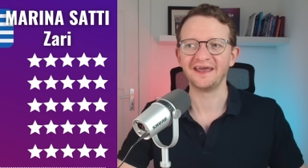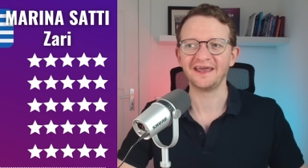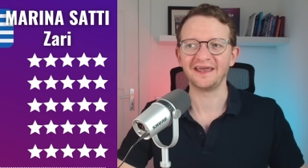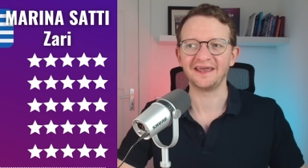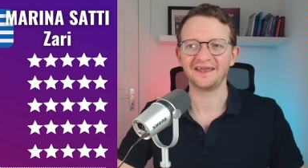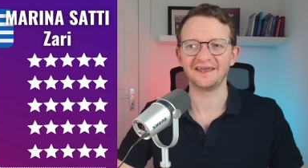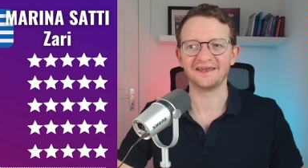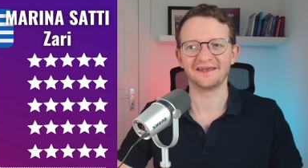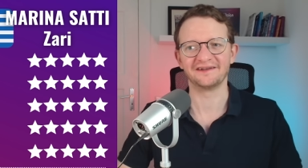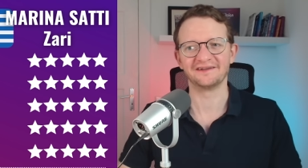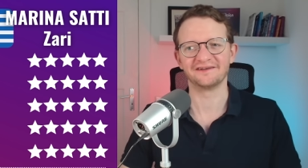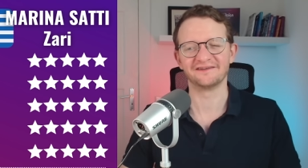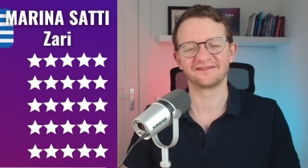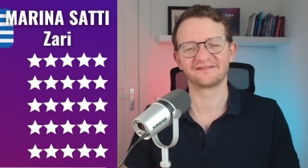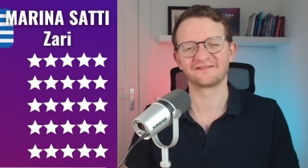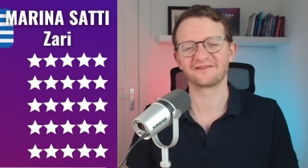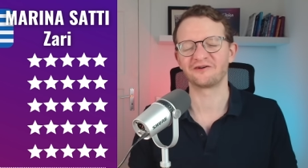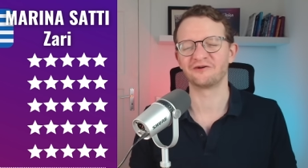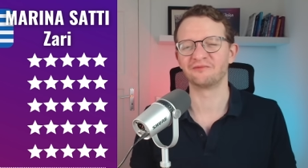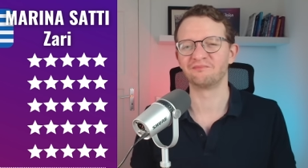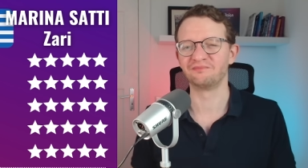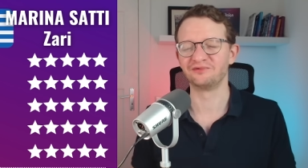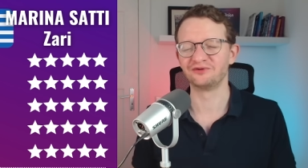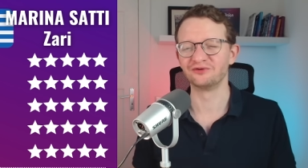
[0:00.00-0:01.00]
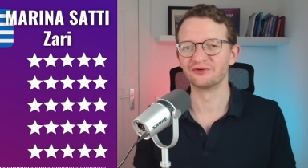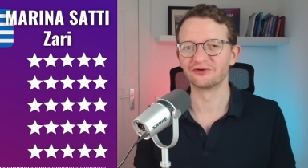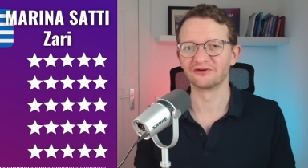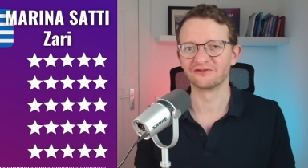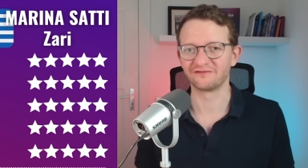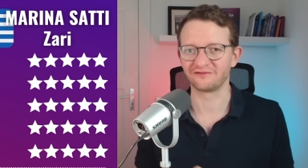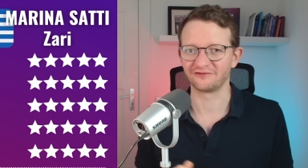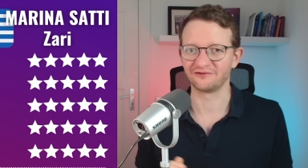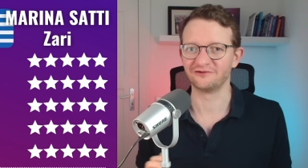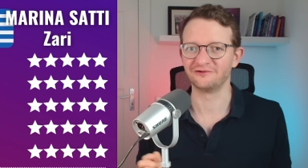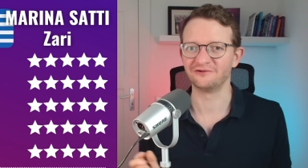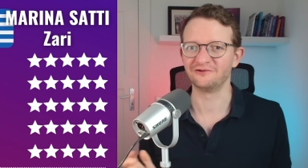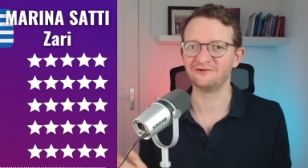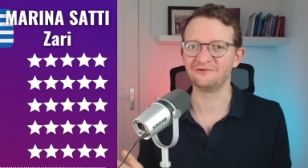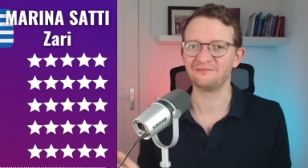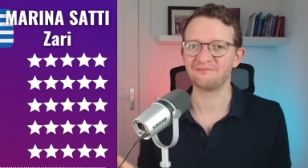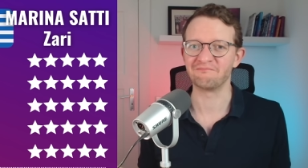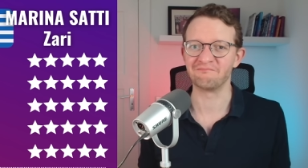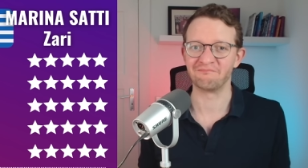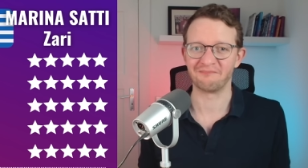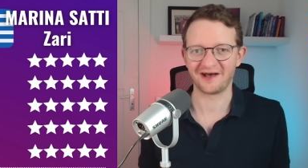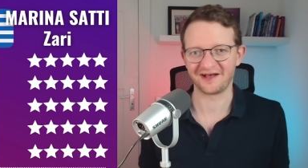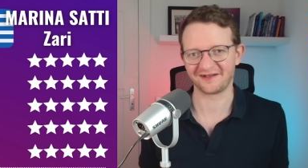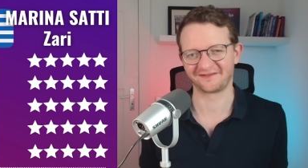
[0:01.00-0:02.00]
it is a beautiful
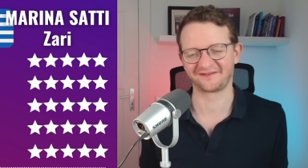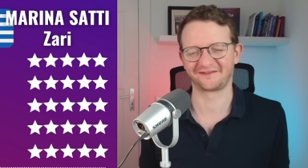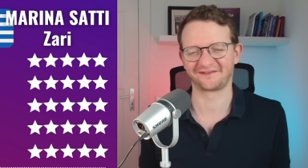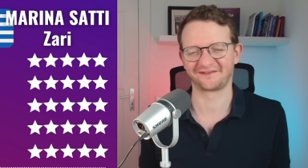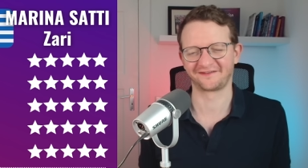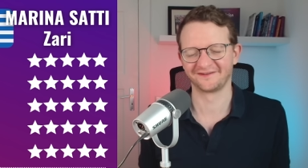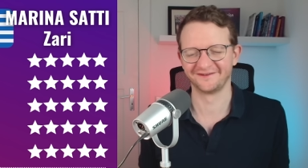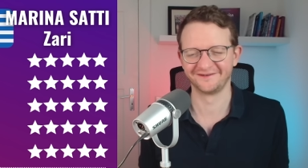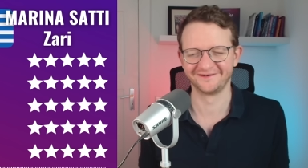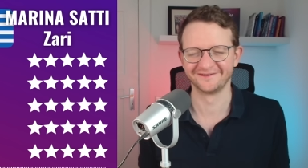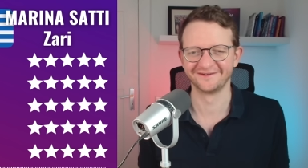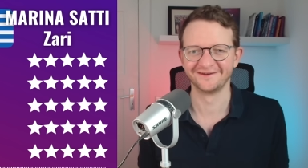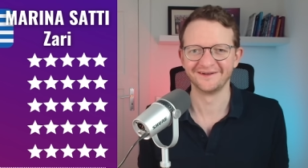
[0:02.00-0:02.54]
mess.